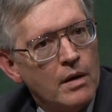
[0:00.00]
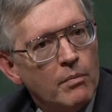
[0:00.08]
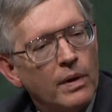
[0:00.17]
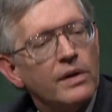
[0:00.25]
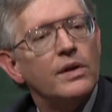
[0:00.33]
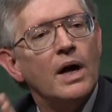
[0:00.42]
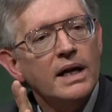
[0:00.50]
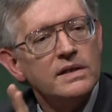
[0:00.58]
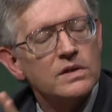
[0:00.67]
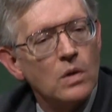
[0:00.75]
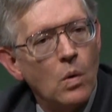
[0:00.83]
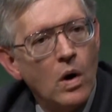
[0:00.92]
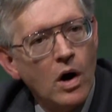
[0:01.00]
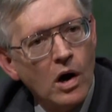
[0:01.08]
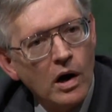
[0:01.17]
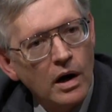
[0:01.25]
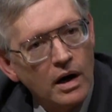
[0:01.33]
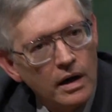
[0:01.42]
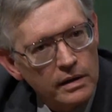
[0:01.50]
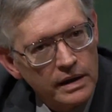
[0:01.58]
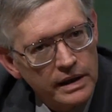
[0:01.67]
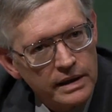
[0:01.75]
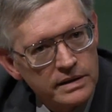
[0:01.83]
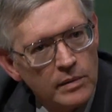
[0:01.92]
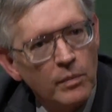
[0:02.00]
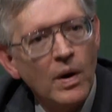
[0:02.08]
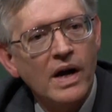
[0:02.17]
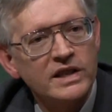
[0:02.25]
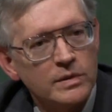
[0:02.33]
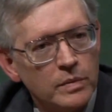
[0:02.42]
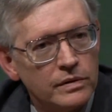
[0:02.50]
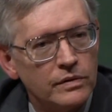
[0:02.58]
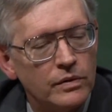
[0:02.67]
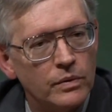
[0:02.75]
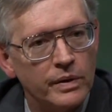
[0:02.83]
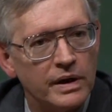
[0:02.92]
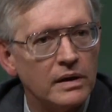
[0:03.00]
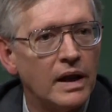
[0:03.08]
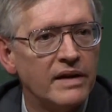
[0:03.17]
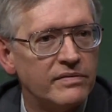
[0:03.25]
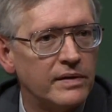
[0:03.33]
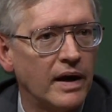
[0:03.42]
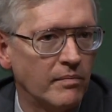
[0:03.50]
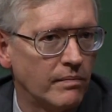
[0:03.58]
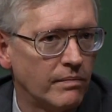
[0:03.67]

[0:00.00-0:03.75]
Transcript: but not so hard that it's impossible to do in a lifetime.